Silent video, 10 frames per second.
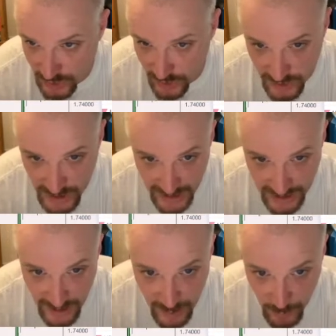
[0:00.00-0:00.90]
just yet,
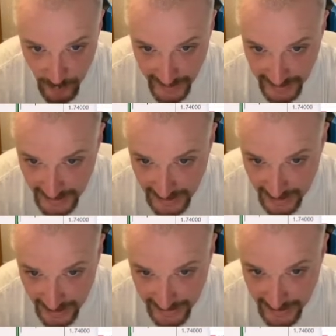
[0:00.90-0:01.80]
but that
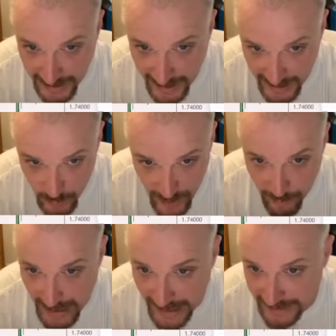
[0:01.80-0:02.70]
incline has went
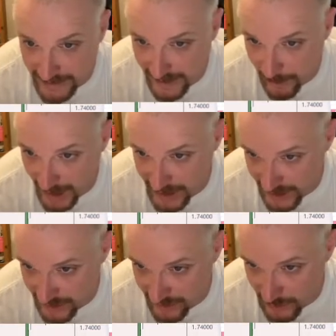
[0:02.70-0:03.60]
back into the magic
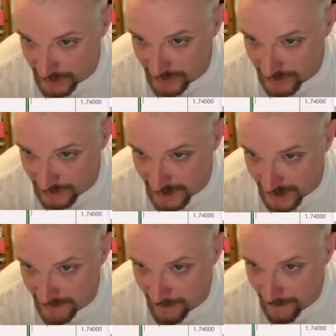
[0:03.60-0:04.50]
zone,
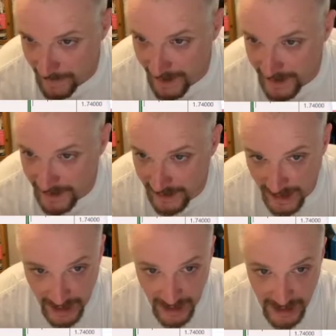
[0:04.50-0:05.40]
okay?
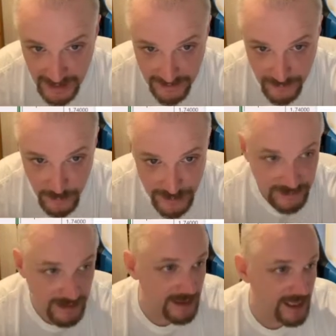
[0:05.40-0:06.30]
And we
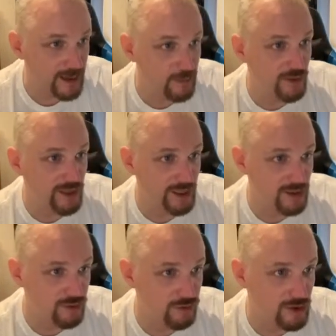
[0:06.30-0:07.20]
didn't get a break of
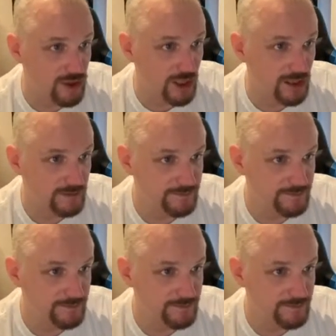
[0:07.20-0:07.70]
structure